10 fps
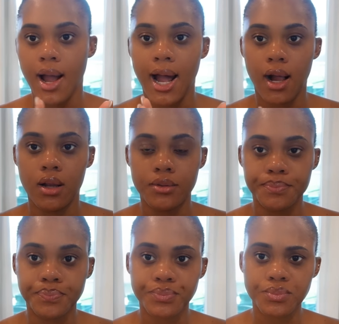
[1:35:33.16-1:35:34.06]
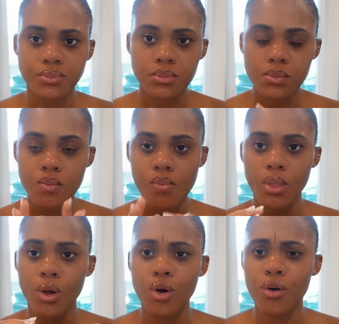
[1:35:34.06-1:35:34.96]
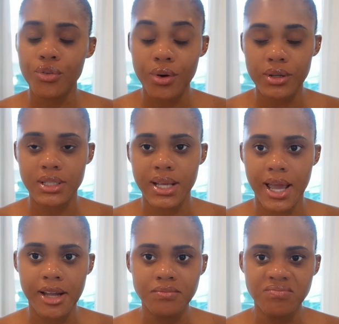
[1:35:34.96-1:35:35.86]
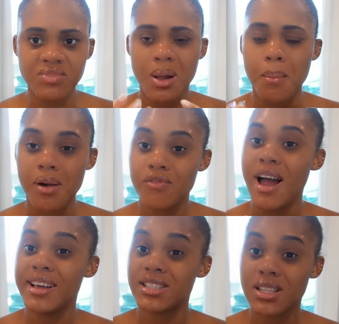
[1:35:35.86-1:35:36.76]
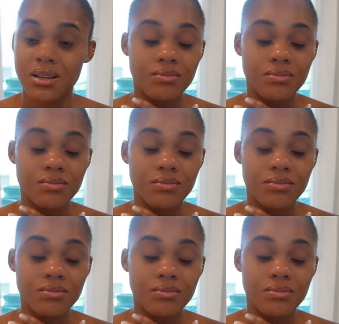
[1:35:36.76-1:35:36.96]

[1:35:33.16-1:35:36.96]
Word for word: I'll go throughout the day. My guys,